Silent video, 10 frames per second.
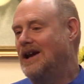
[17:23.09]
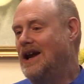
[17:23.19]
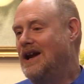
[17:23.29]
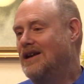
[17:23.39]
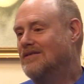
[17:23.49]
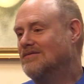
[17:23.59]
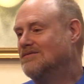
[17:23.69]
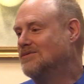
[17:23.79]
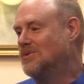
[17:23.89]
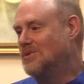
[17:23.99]

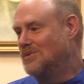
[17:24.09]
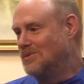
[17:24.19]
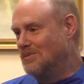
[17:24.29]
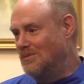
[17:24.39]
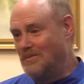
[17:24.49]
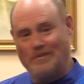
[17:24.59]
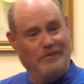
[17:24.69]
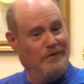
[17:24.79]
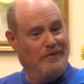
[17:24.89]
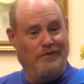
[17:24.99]
and
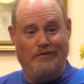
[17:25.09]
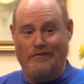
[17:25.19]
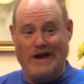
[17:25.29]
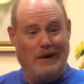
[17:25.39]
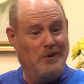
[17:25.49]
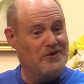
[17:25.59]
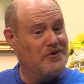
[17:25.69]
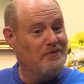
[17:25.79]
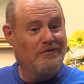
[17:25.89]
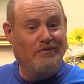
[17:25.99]
that
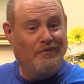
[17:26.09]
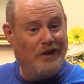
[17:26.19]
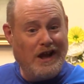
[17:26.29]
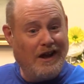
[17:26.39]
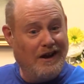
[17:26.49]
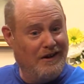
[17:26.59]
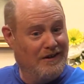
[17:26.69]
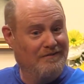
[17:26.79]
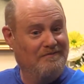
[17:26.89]
was the end.